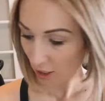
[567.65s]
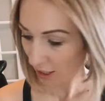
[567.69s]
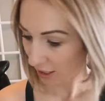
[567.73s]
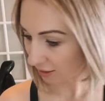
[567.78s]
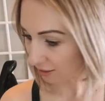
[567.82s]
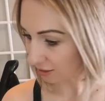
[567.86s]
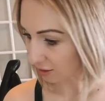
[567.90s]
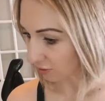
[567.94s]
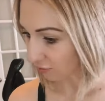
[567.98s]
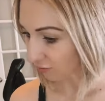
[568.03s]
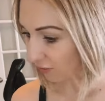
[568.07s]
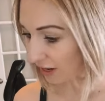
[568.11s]

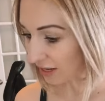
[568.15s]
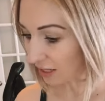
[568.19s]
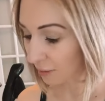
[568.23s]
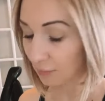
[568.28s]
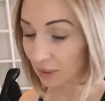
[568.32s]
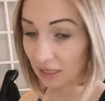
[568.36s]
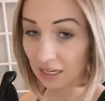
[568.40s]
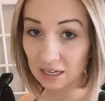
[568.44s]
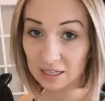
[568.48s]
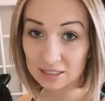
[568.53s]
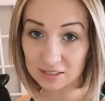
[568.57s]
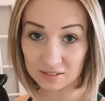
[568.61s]
And it's
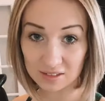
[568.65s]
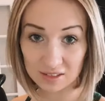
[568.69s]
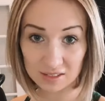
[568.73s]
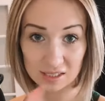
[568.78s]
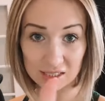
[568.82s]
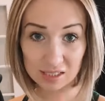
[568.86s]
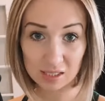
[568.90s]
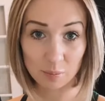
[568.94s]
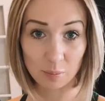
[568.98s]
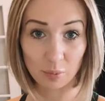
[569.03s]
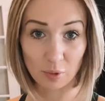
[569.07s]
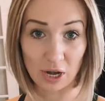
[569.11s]
funny because
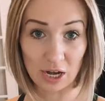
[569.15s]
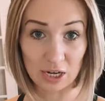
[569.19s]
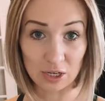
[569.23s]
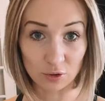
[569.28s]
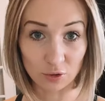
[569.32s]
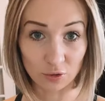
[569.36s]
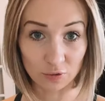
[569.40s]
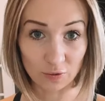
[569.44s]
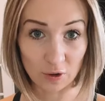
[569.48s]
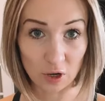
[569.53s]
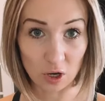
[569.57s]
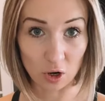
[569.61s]
this is a brand
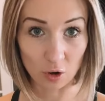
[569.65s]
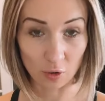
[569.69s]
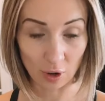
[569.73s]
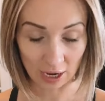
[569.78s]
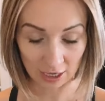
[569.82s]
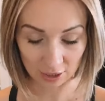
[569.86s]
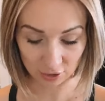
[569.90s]
new phone.